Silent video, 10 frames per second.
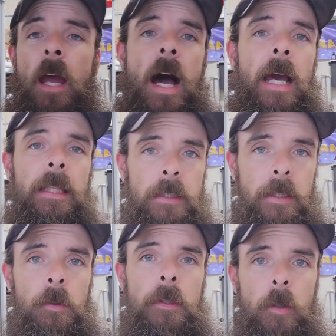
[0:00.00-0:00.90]
I
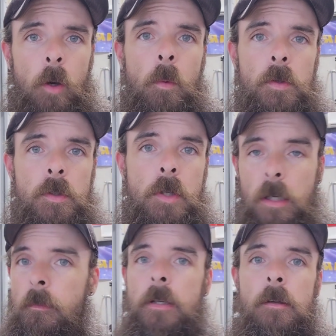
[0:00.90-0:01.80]
literally almost knocked
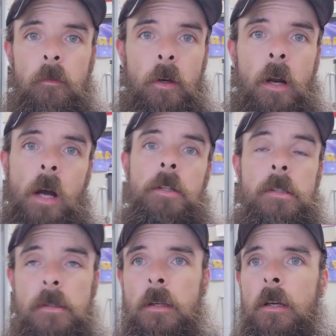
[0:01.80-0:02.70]
myself
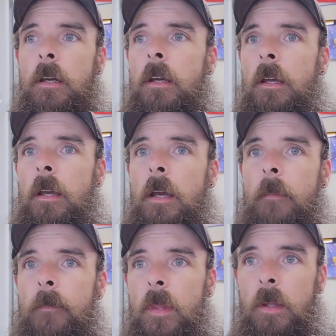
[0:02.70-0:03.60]
unconscious.
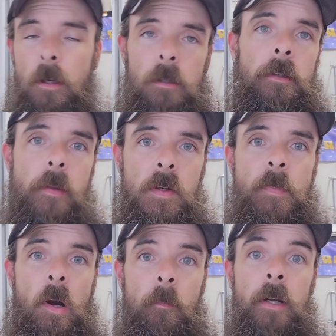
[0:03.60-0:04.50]
Luckily, there's
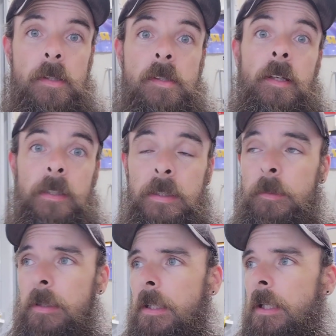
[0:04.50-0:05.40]
paramedics standing near
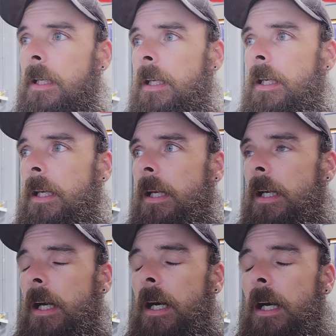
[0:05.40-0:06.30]
me.
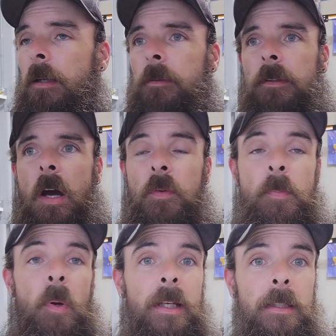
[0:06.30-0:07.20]
Uh, I was
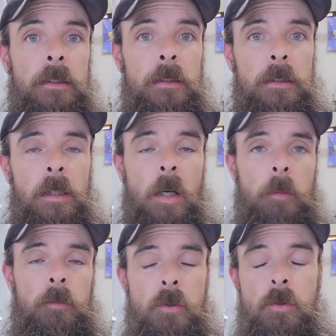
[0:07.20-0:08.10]
putting uh,
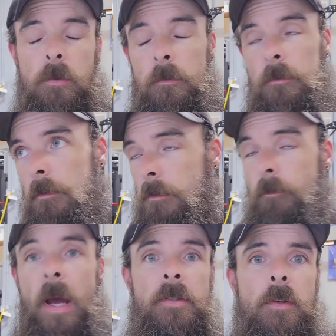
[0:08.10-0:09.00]

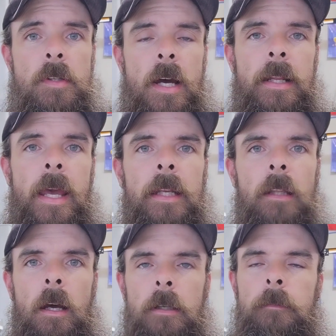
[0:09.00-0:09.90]
passenger side
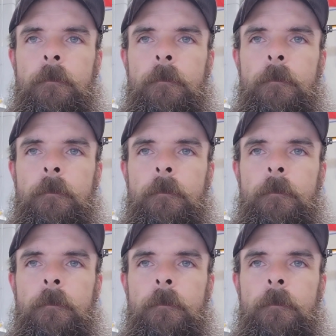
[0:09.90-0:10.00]
headlight